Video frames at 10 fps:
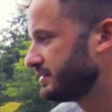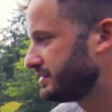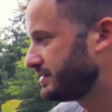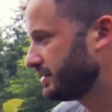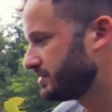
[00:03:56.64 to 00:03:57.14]

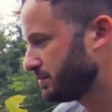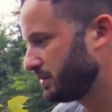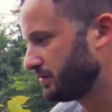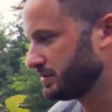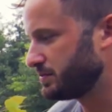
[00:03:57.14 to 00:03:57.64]
such a
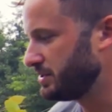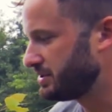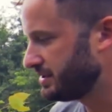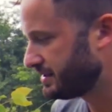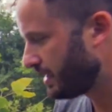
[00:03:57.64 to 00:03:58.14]
beautiful
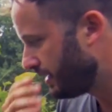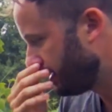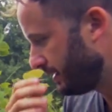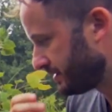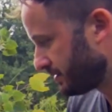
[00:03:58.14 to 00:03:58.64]
species, and
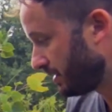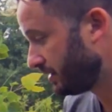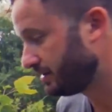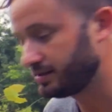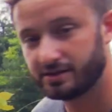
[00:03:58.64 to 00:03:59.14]
it's
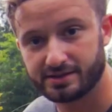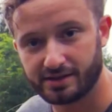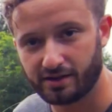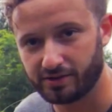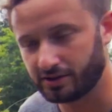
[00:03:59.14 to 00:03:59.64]
threatened in the
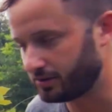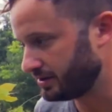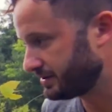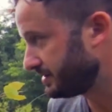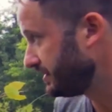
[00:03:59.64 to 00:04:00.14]
state of Illinois,
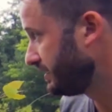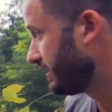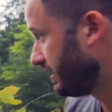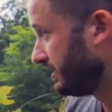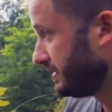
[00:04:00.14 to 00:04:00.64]
so seeing
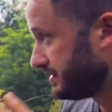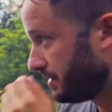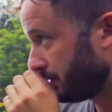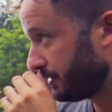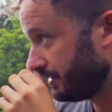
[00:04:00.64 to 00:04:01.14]
it in this
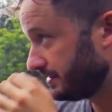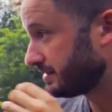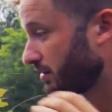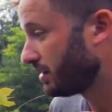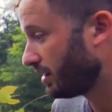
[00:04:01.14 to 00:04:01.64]
number
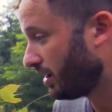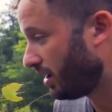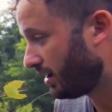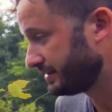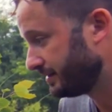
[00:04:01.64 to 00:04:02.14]
is
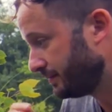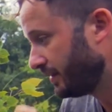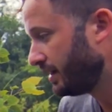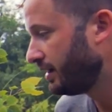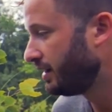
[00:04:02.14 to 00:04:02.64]
awesome.
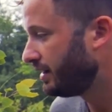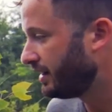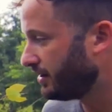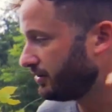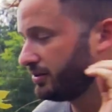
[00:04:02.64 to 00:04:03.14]

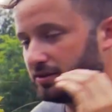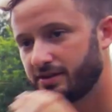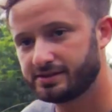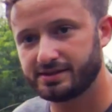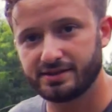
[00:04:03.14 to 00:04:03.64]
Now, this